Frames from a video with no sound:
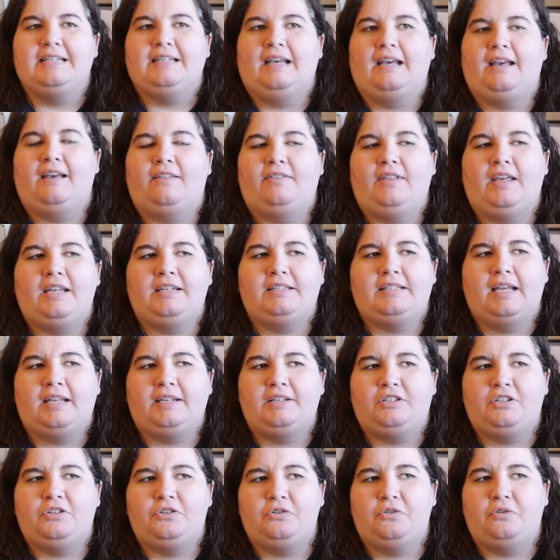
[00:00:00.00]
uh, they
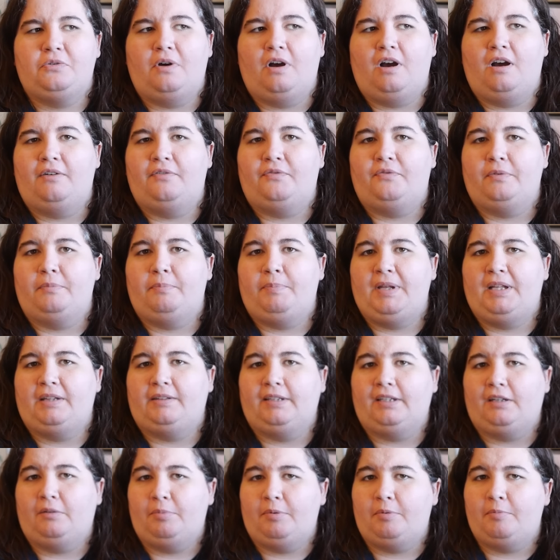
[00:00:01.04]
tend to offer be a
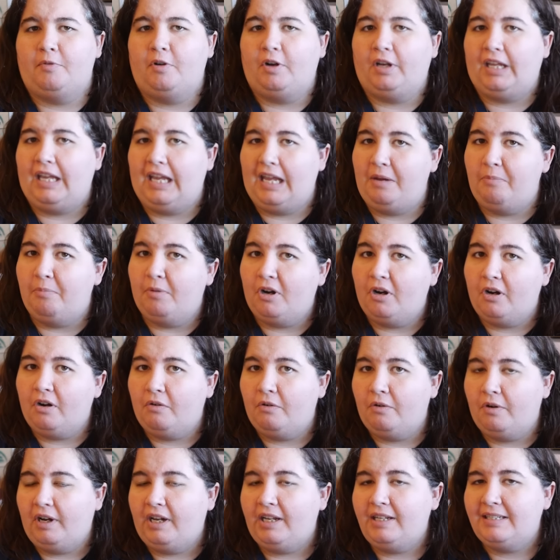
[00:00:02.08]
little bit more gamer
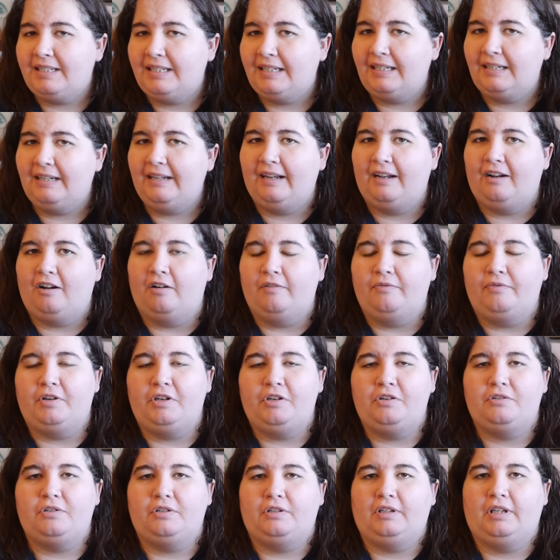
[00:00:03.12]
oriented and offer
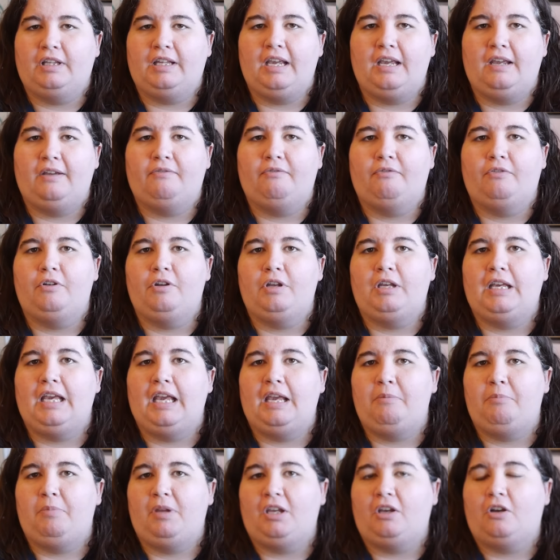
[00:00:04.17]
usually a free
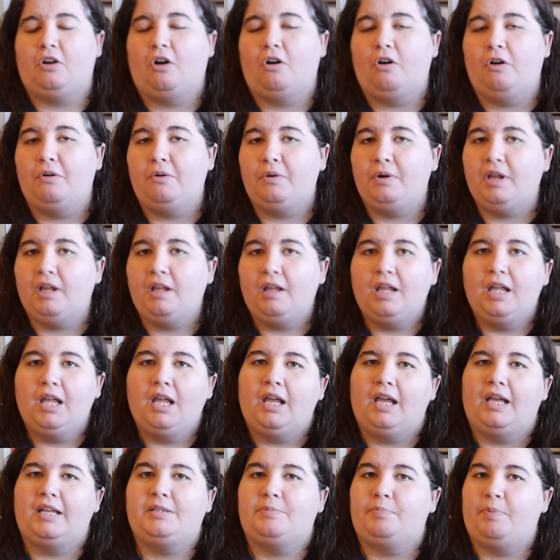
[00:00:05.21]
gaming code
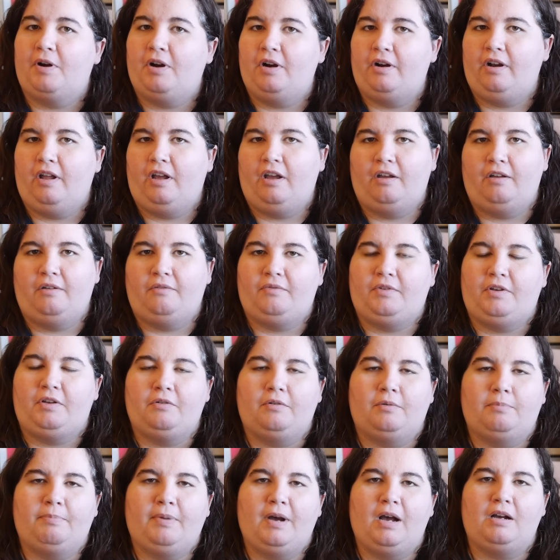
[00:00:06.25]
as part of
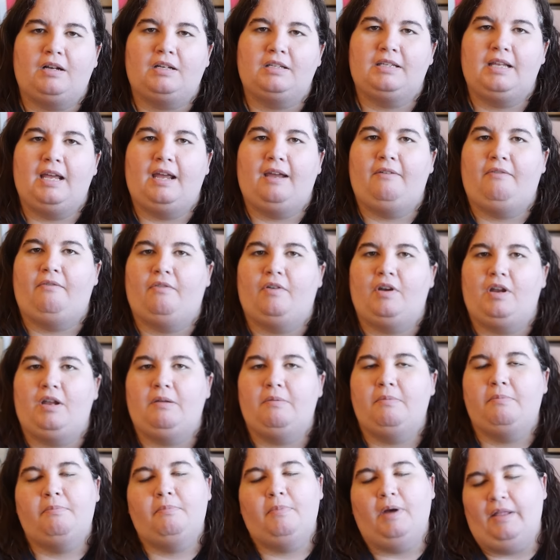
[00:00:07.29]
your box
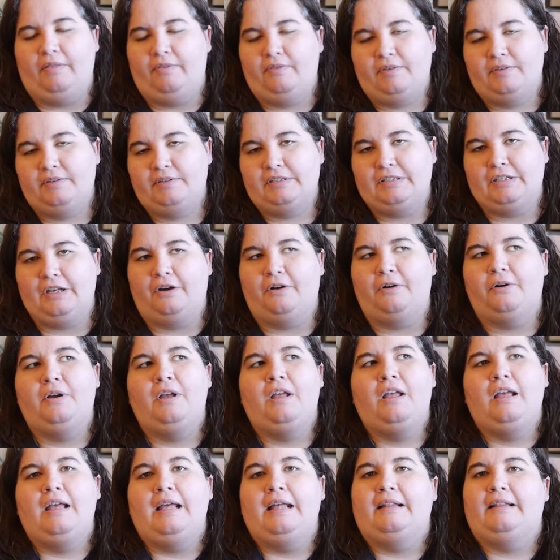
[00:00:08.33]
every month. So
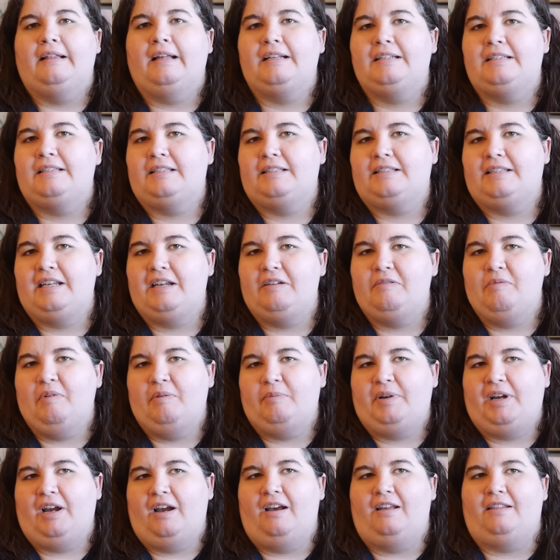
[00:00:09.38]
let's see
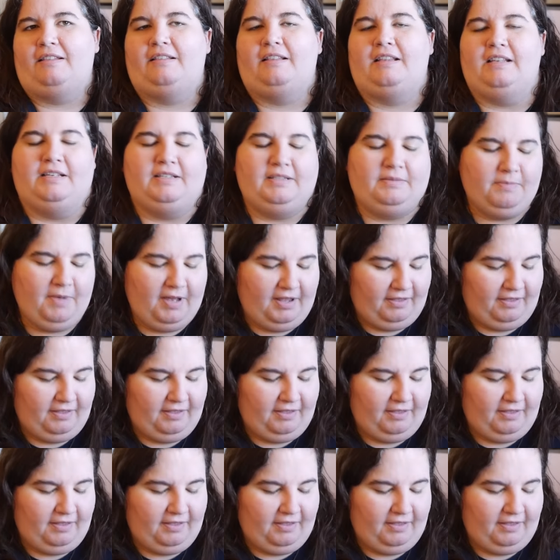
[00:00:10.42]
what we got this